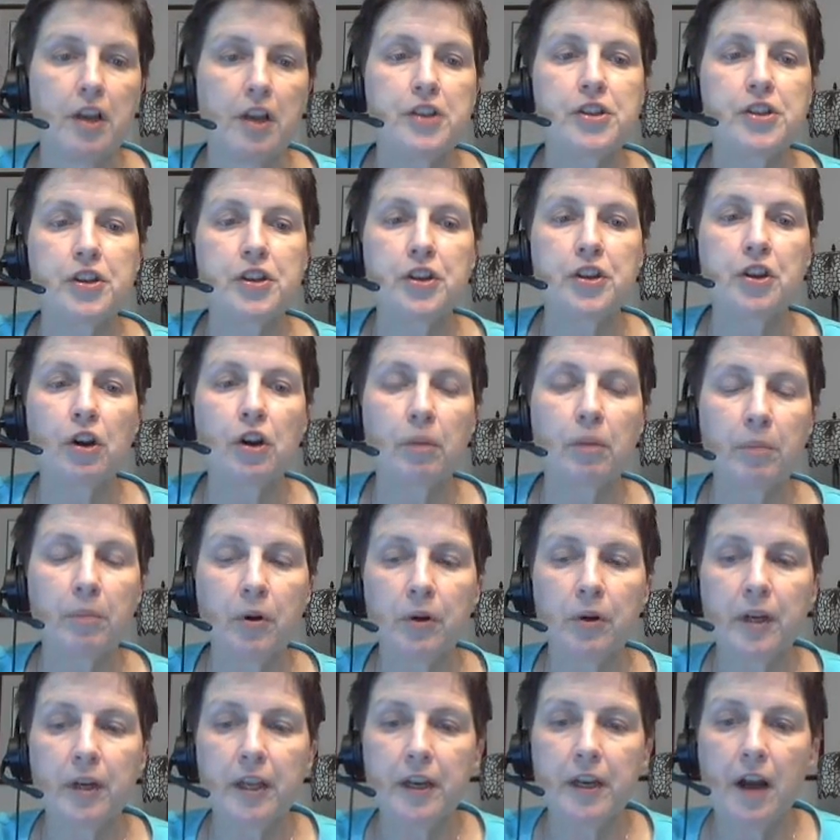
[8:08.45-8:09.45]
So you're
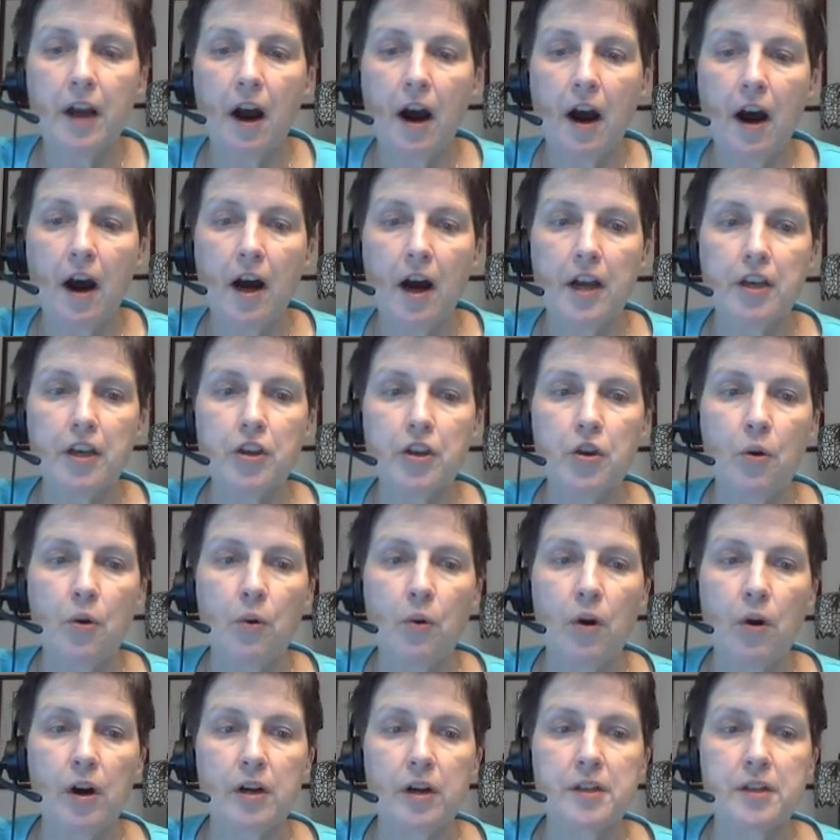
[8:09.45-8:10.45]
putting on
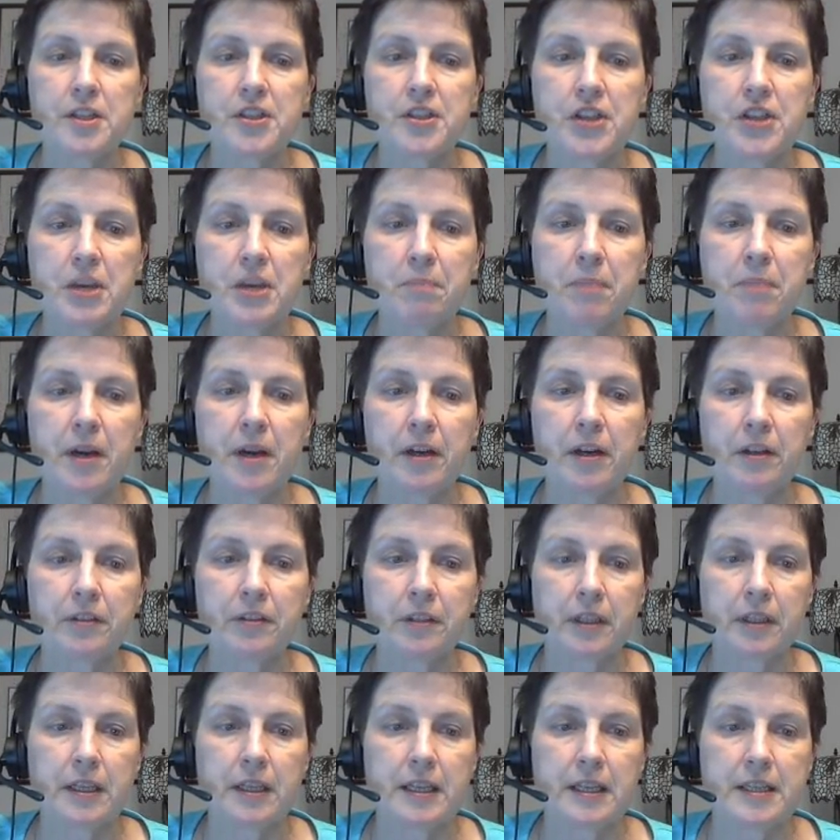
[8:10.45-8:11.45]
your
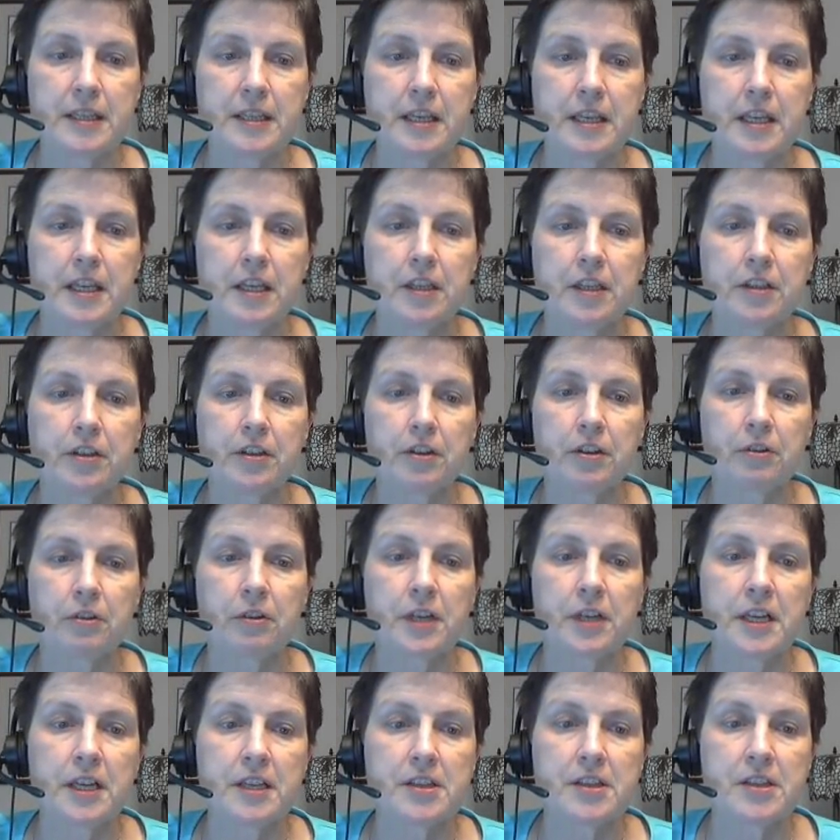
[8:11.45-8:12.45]
seatbelt is
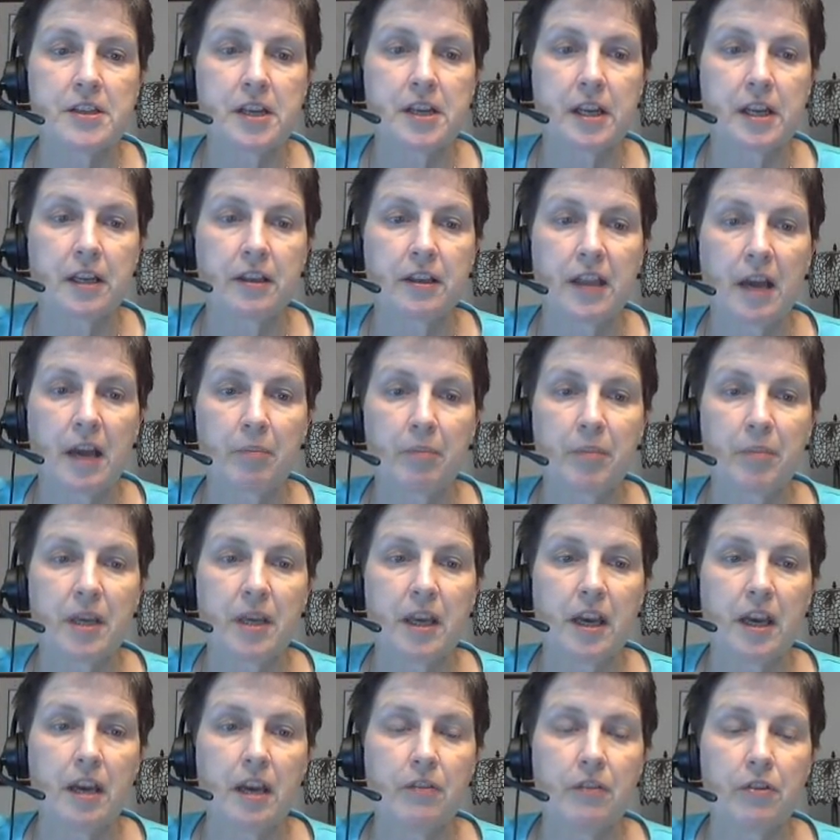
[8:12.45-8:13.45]
increasing, that
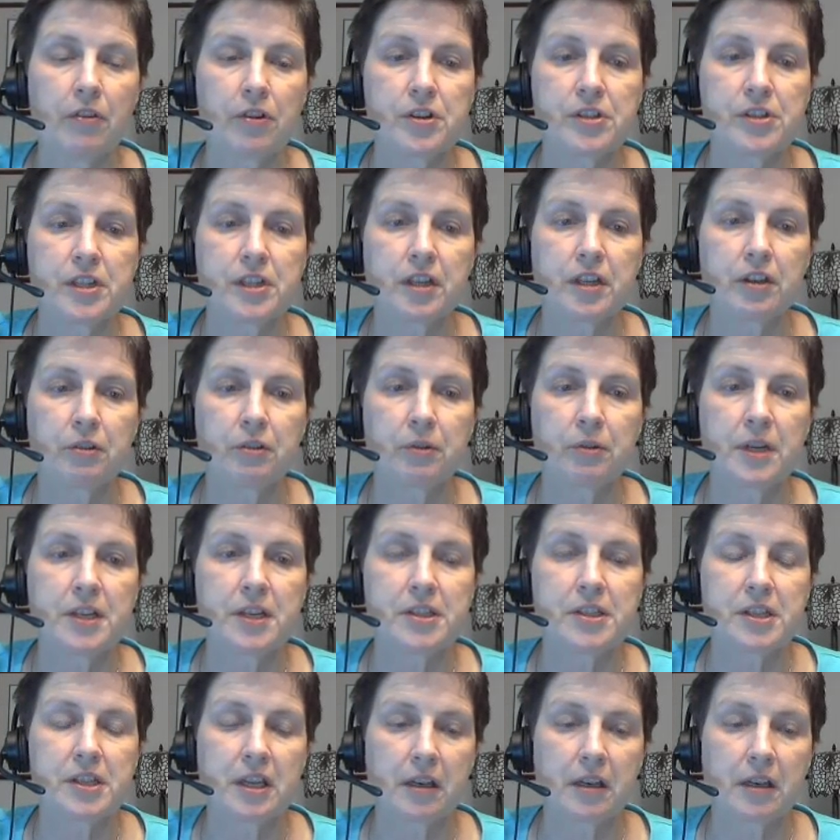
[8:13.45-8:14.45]
behavior is
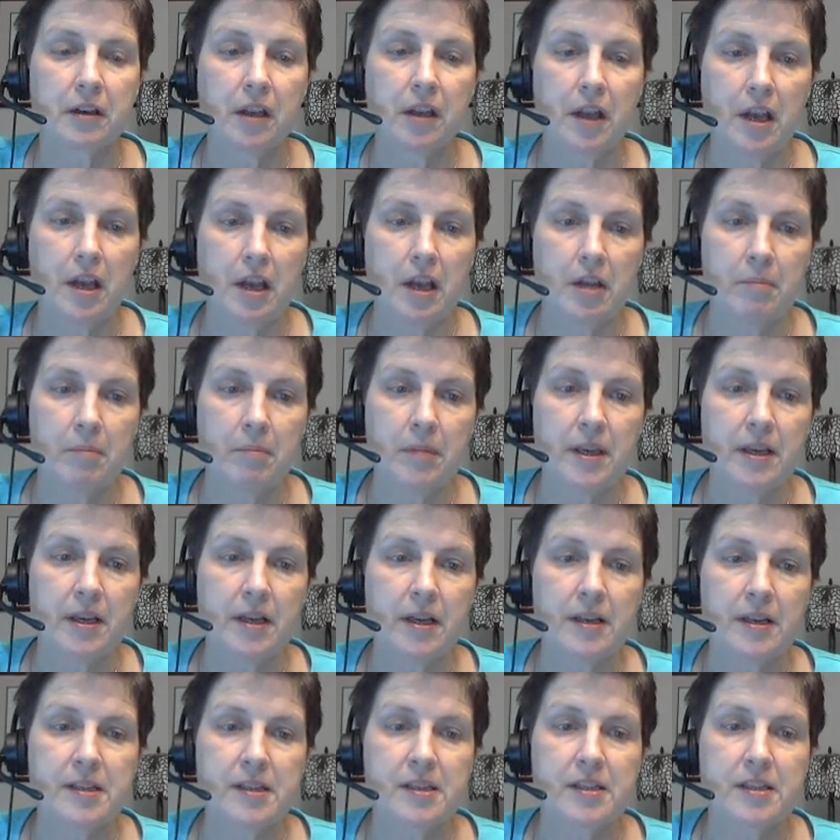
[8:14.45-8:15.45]
increasing
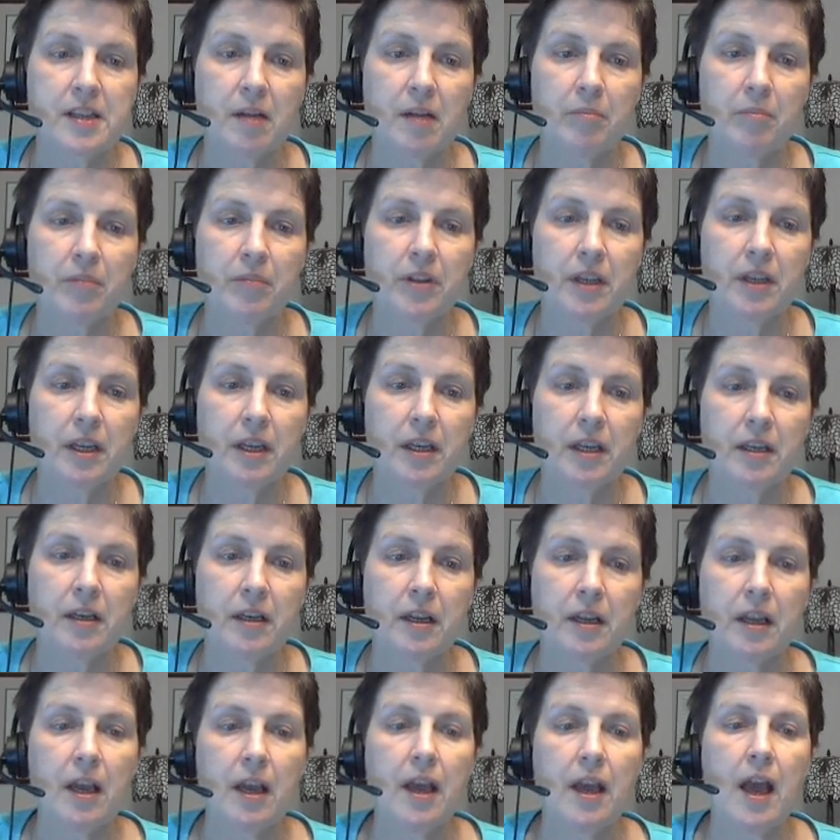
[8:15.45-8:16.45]
because
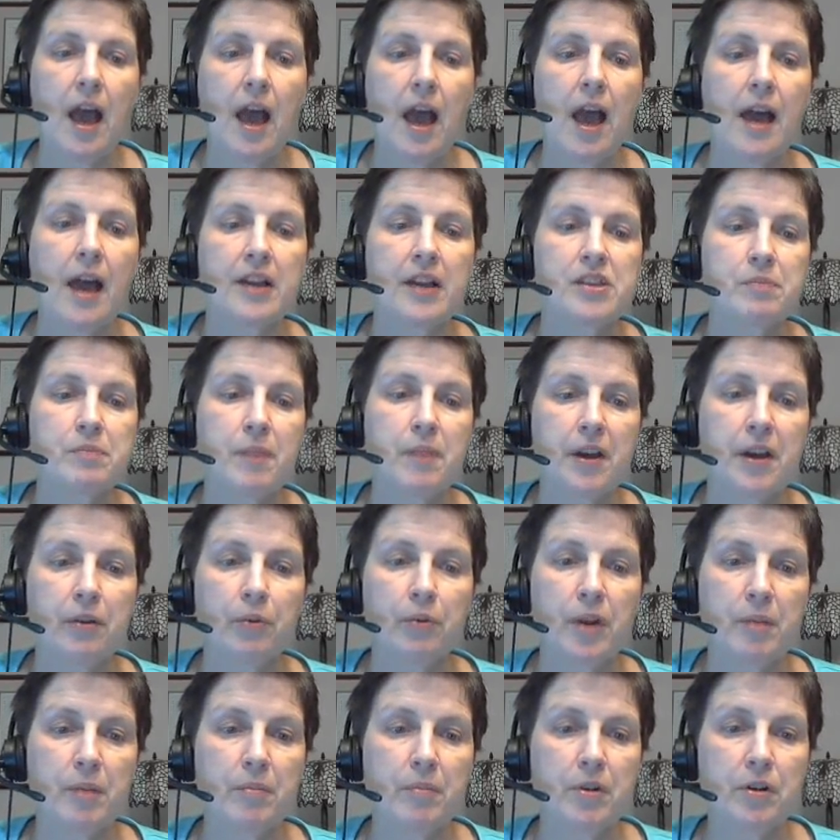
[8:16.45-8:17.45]
something has been
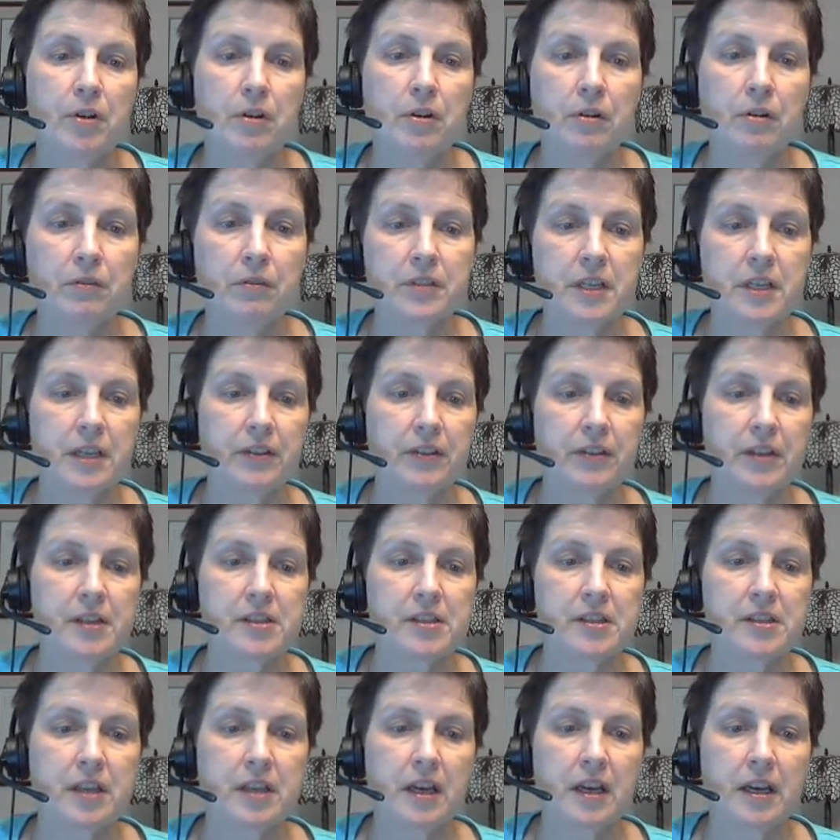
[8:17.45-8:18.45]
removed. In
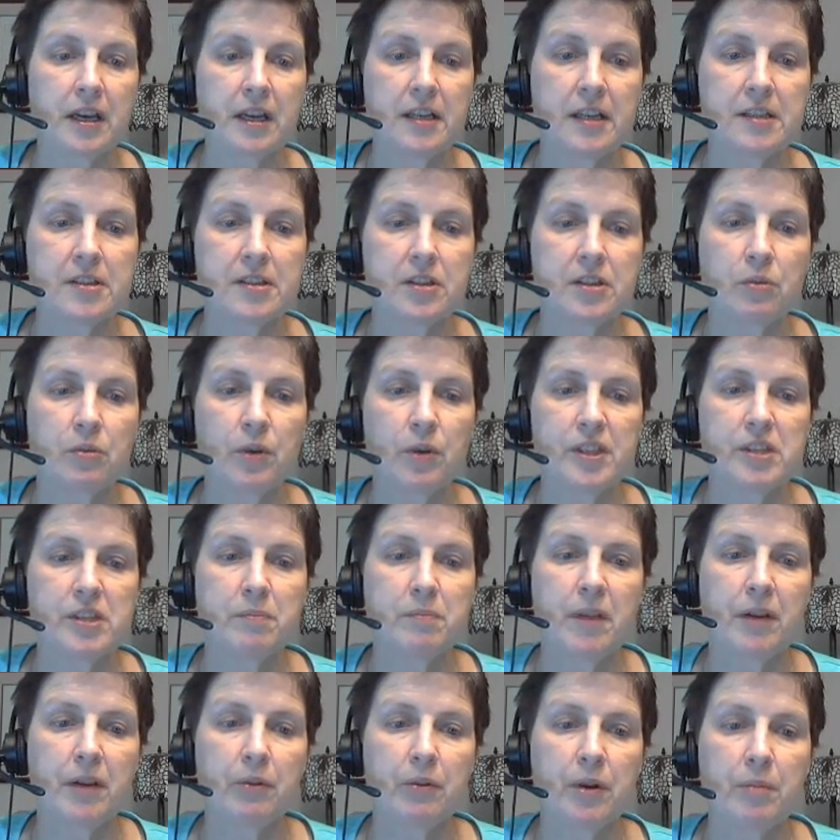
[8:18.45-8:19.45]
this case, what's
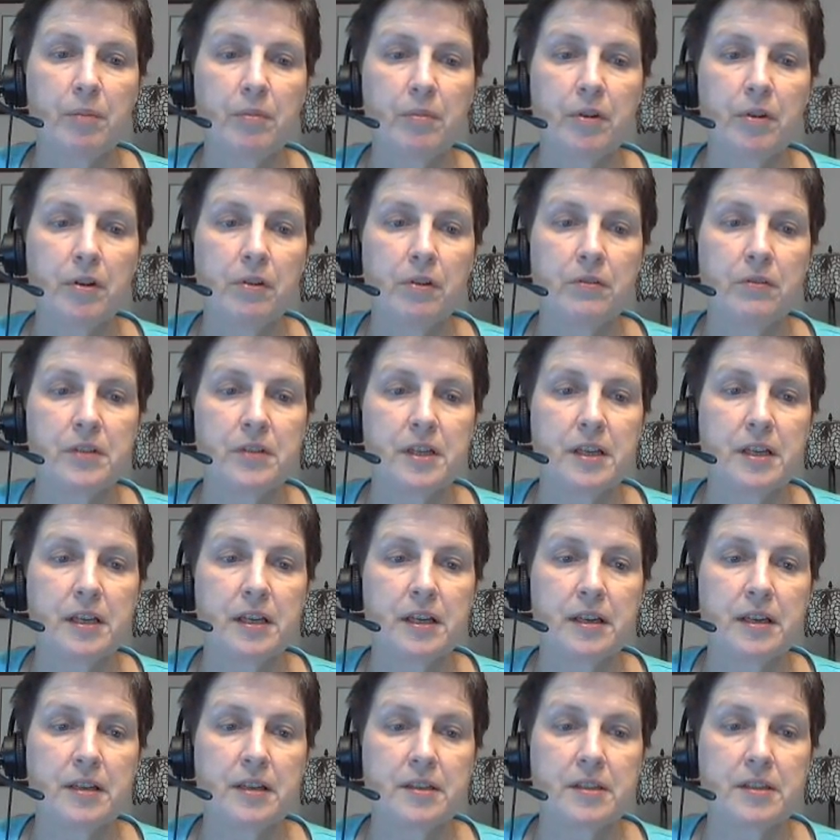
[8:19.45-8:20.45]
been removed
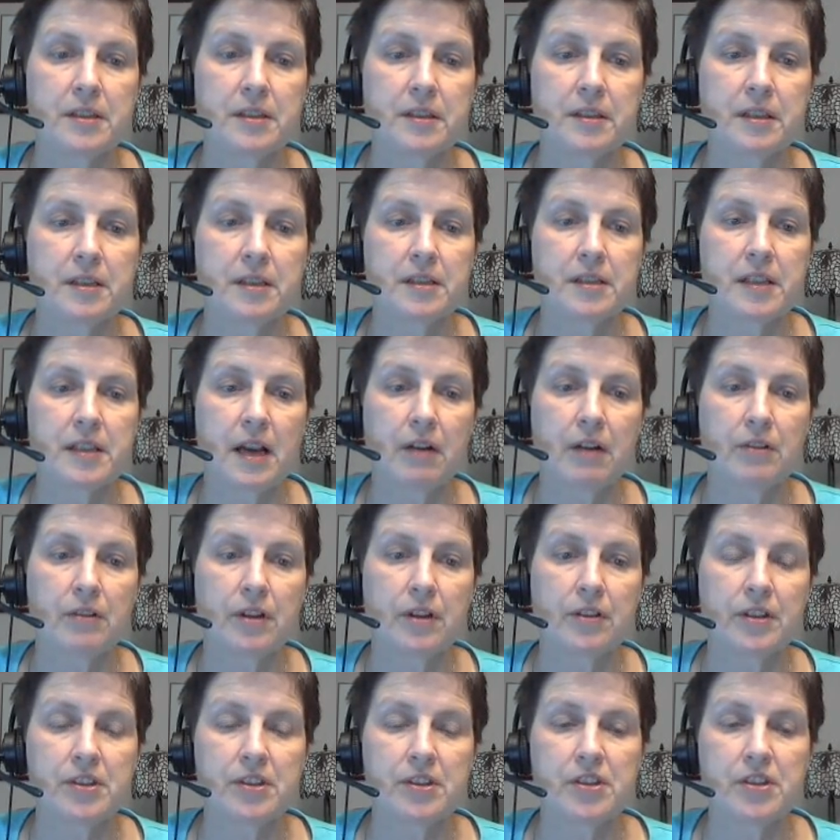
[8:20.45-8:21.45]
is the sound
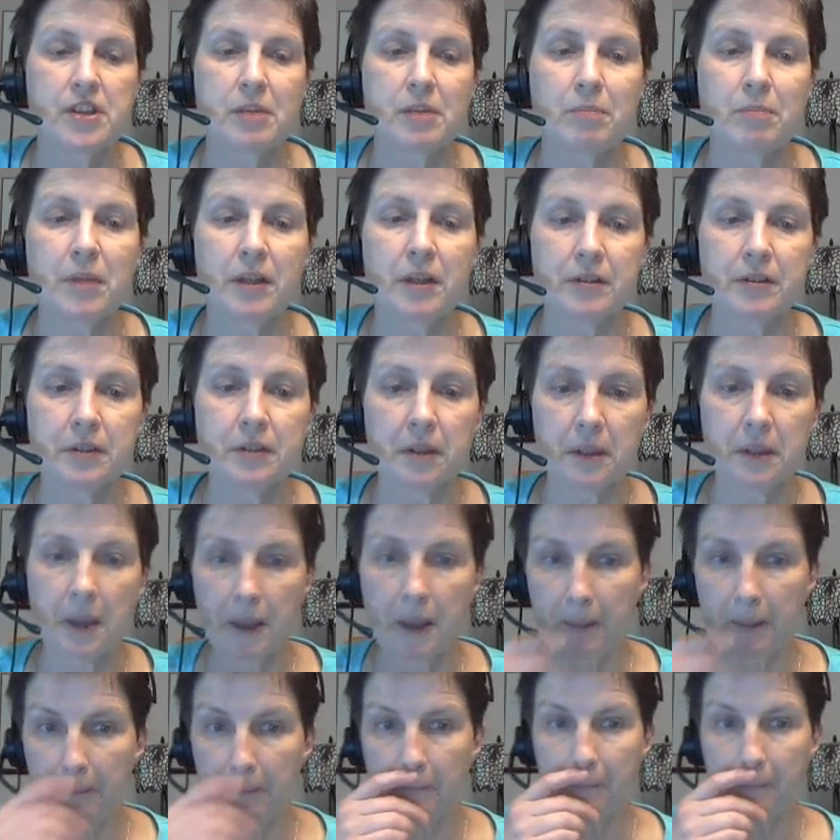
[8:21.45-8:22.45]
of the seatbelt
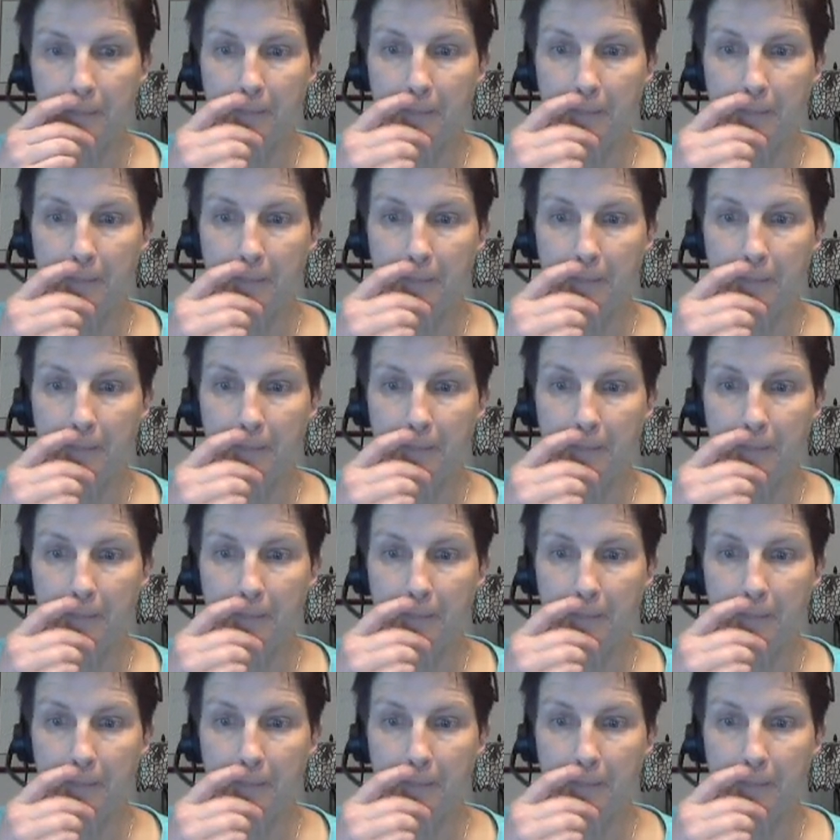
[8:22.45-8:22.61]
alarm.